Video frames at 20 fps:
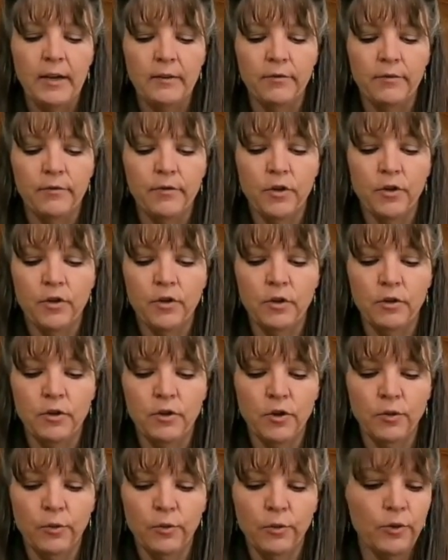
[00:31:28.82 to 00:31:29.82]
If
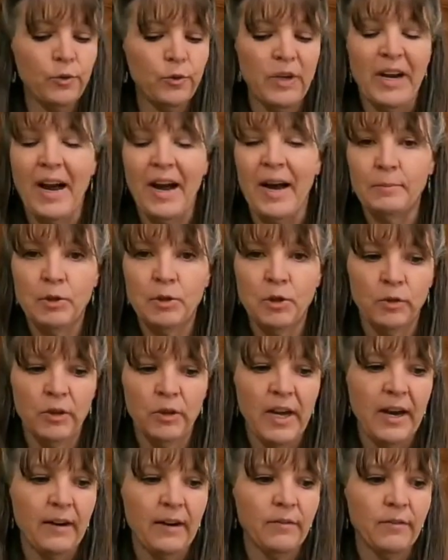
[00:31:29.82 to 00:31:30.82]
you you can absolutely
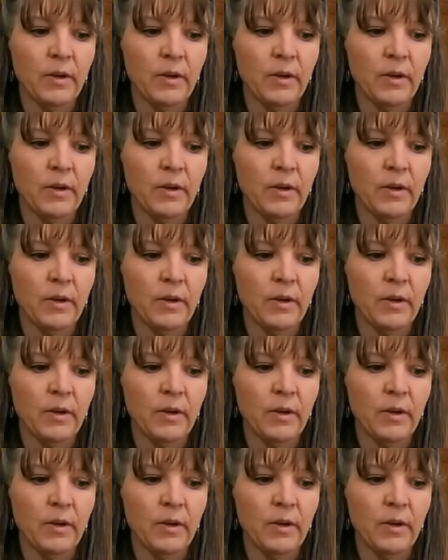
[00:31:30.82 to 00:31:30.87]
have